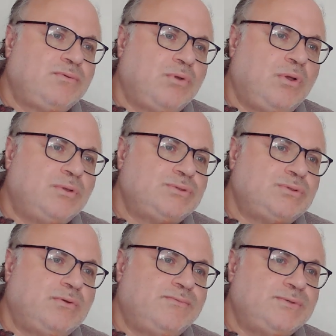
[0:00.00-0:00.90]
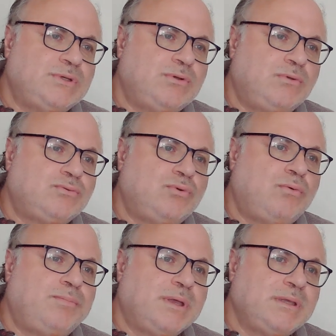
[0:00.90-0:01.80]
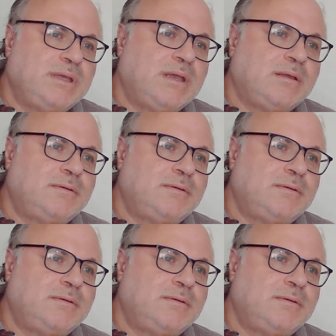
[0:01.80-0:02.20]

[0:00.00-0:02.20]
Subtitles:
tons of CO2 per year.